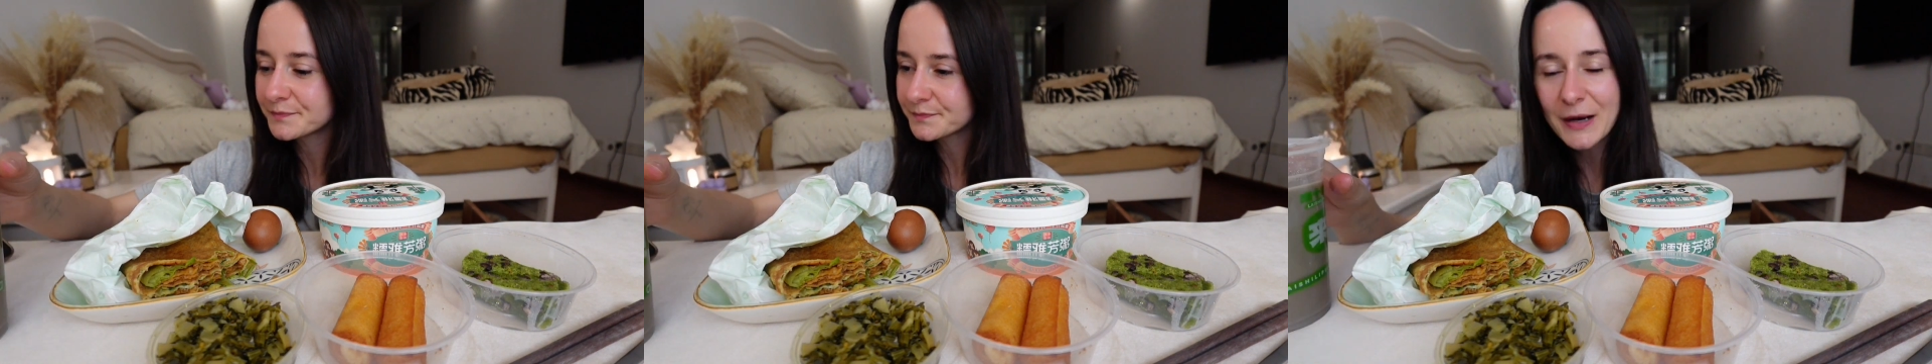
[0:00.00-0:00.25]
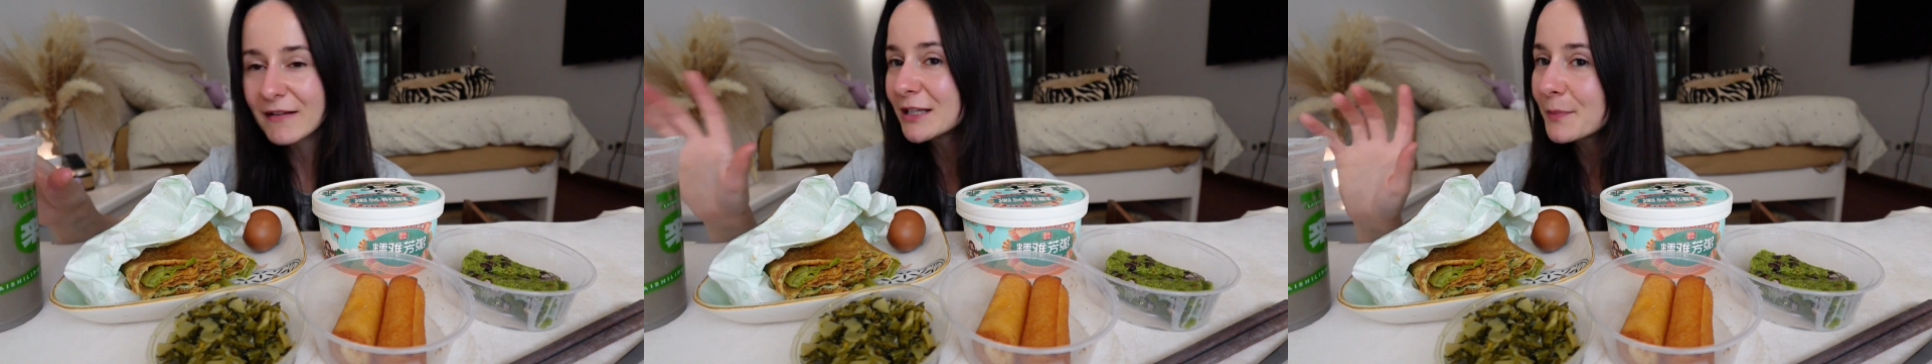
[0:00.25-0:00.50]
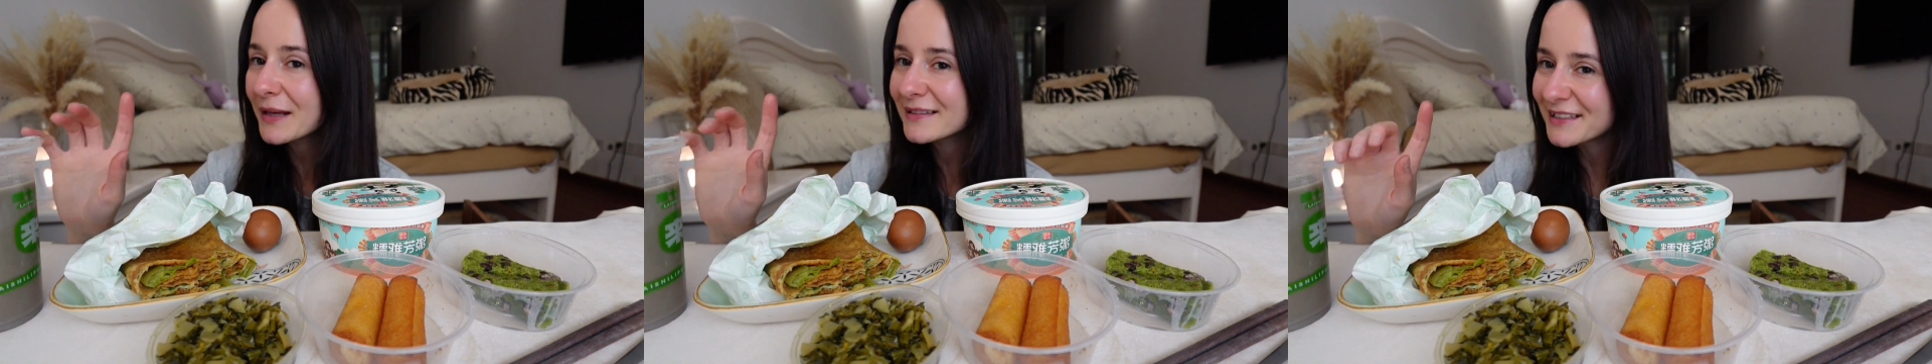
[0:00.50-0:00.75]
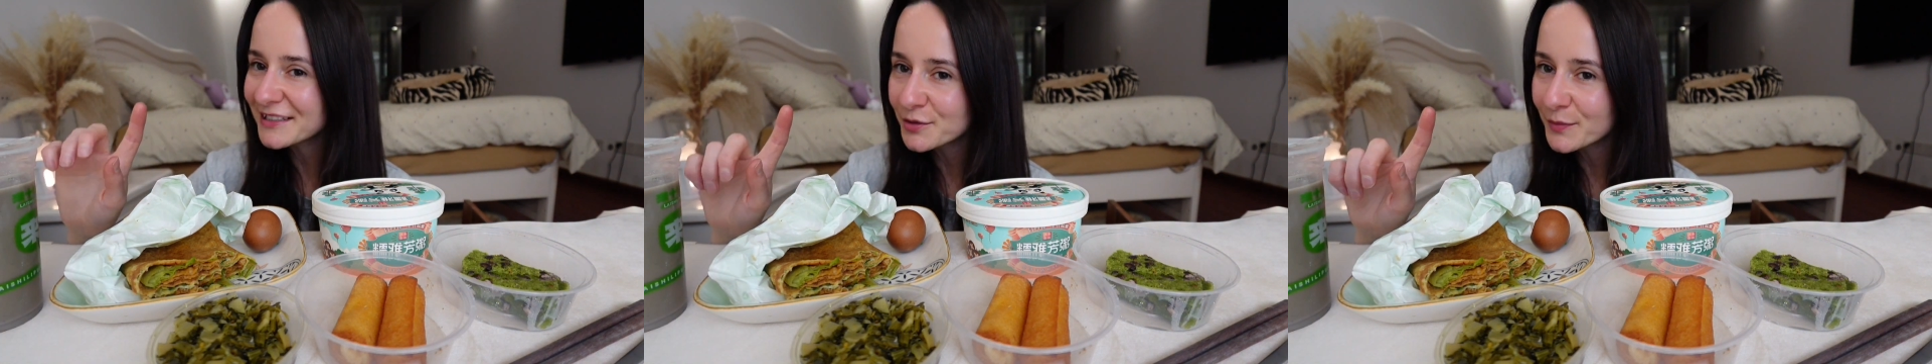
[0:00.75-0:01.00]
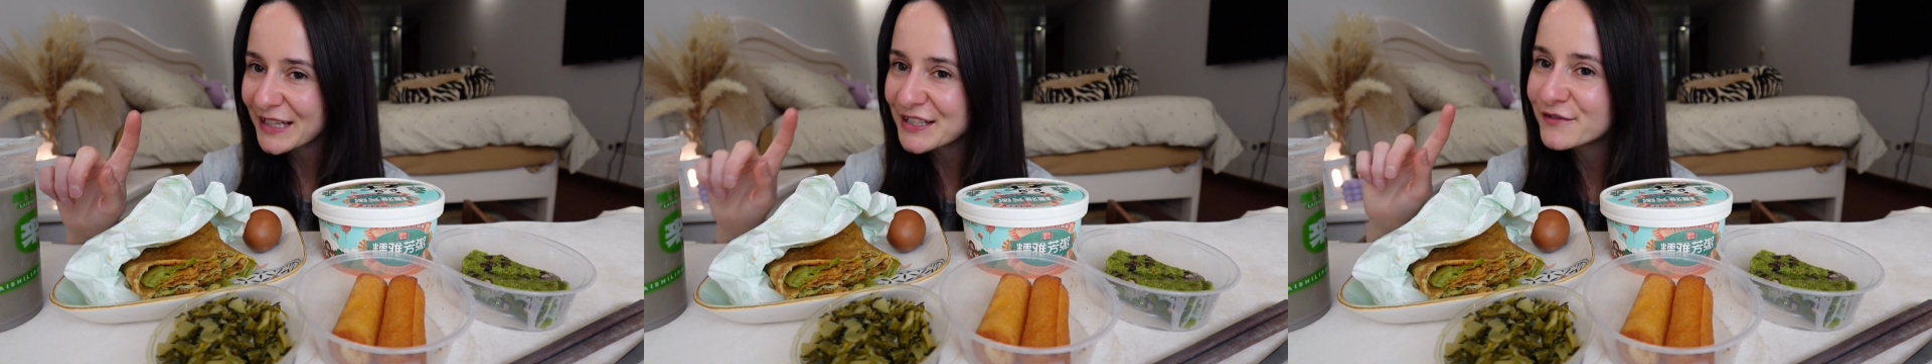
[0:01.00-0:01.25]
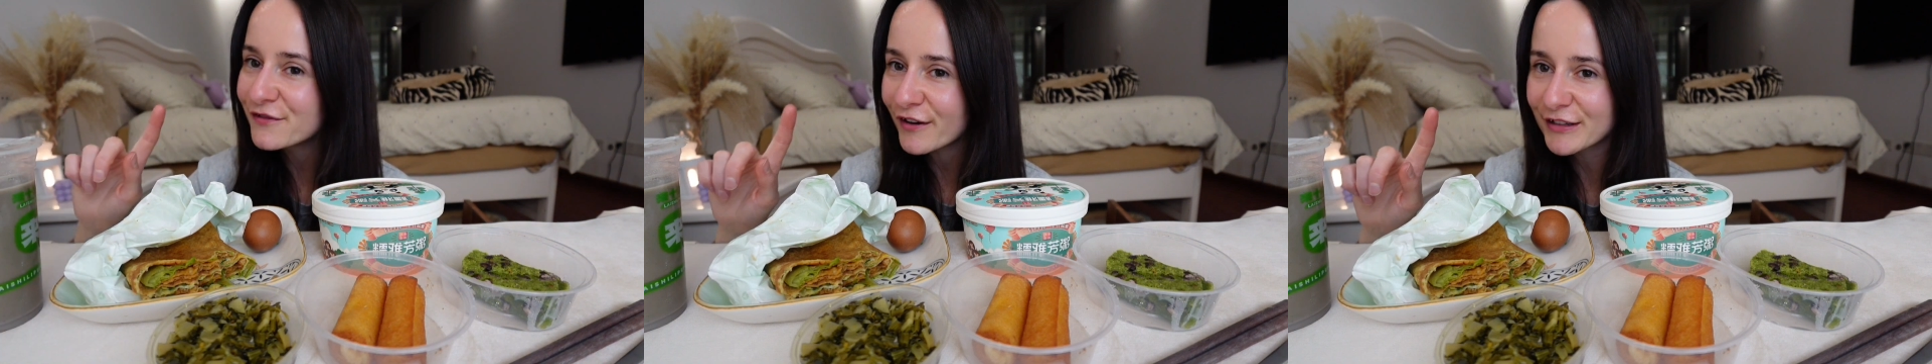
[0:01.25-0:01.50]
Apparently black sesame
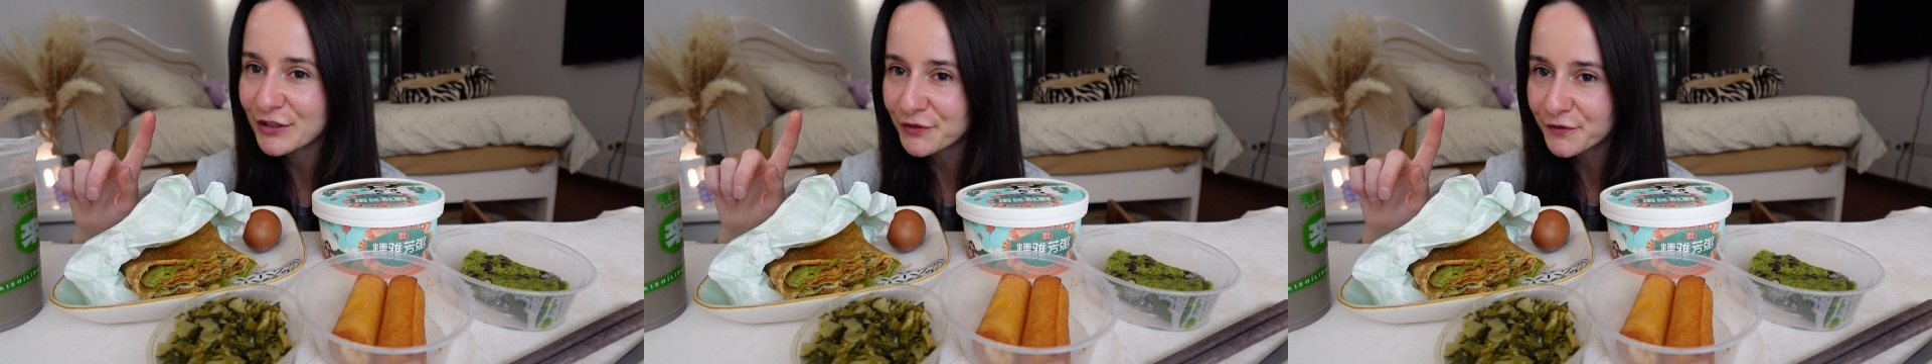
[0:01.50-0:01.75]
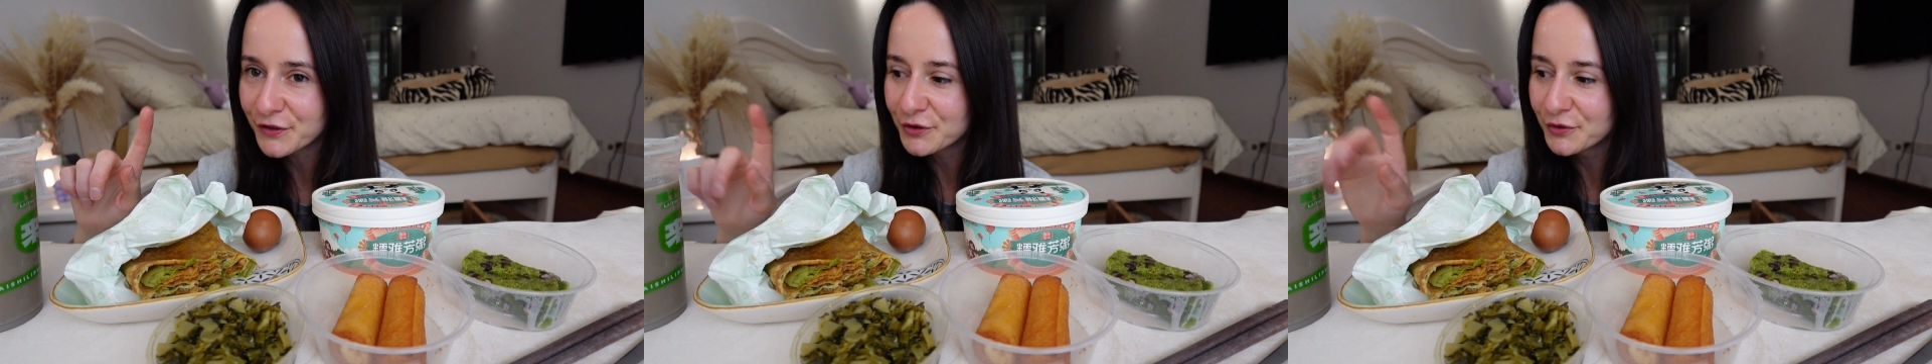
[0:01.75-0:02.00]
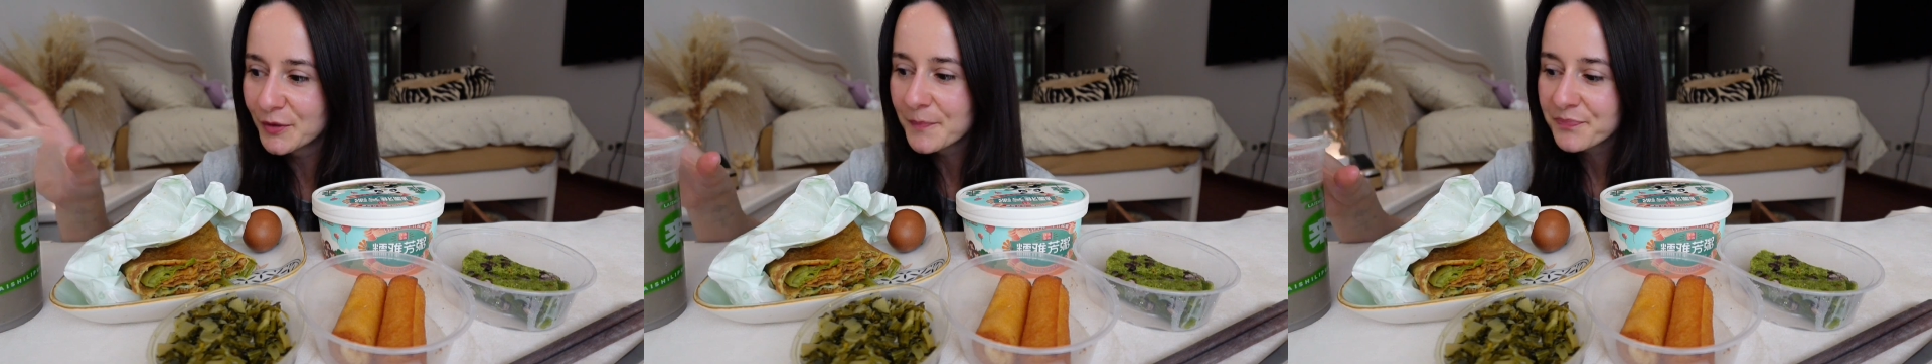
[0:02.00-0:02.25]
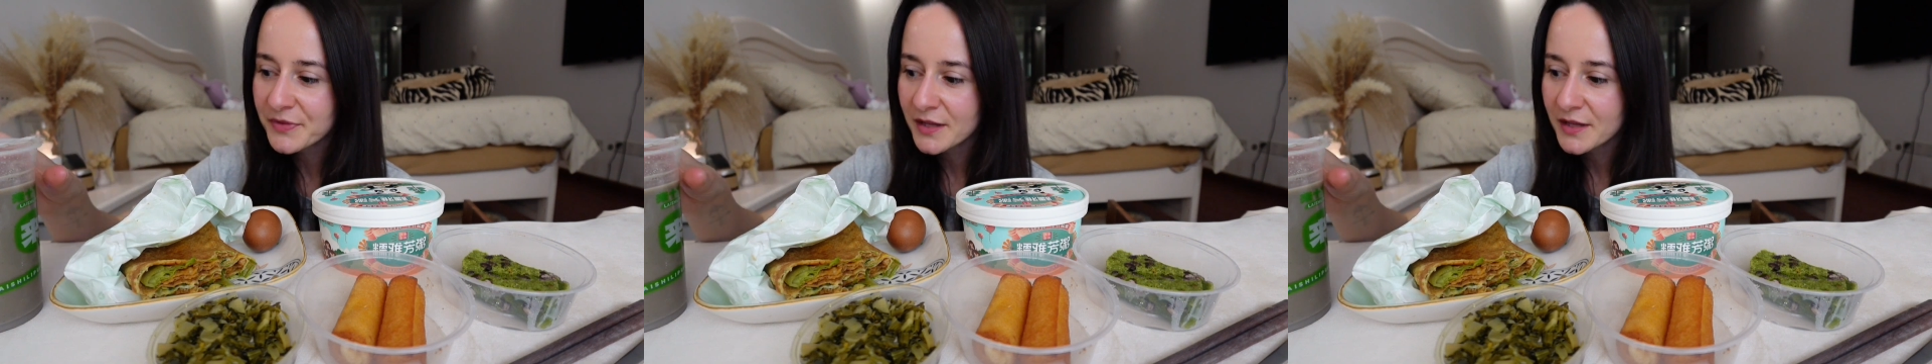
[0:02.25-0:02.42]
is very good for you,